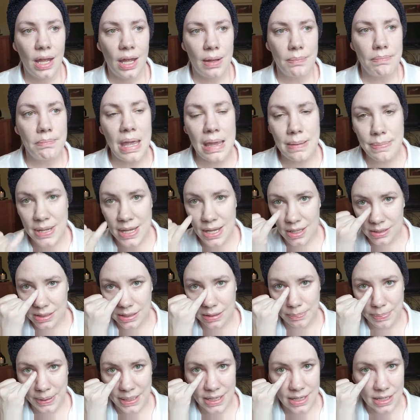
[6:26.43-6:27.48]
Maybe a
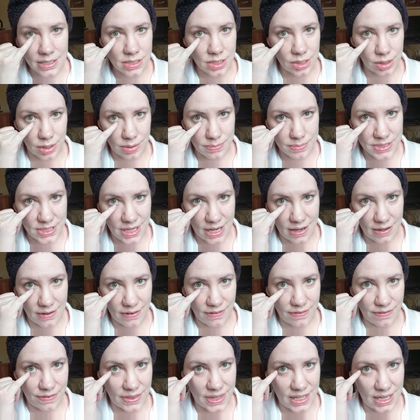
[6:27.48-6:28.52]
little bit in terms
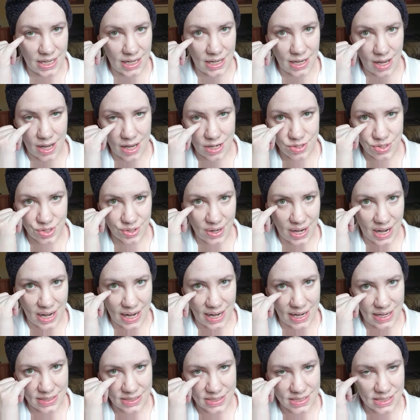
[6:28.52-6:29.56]
of the under
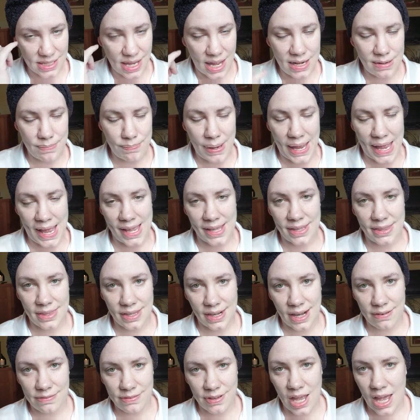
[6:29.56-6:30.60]
eye slight bag that
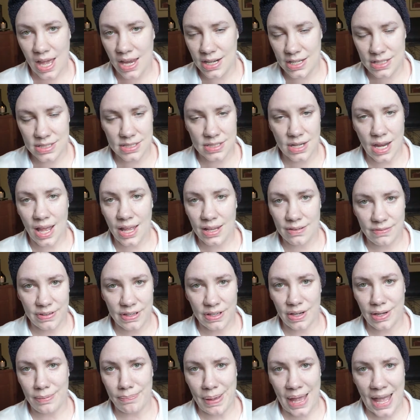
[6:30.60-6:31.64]
I've got. It's not
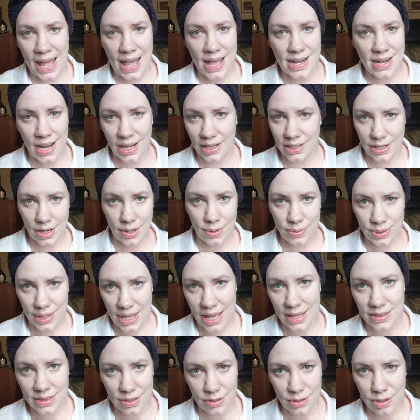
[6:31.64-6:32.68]
very bad. I know
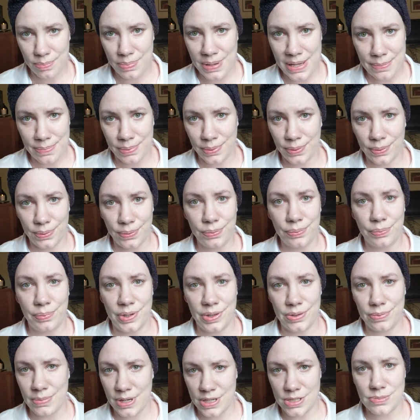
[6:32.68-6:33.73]
that there are people
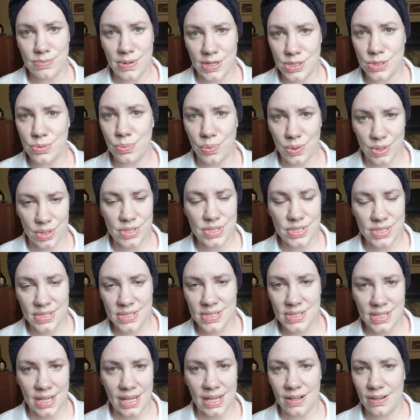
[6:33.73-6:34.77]
with much, much worse
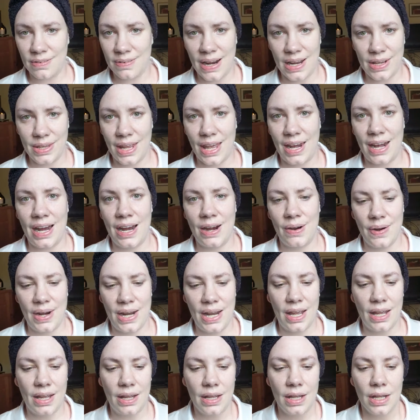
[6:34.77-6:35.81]
skin around that
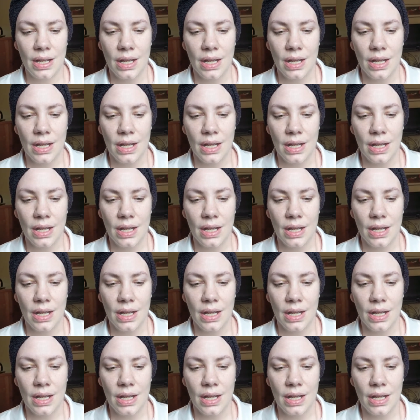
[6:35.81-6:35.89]
area.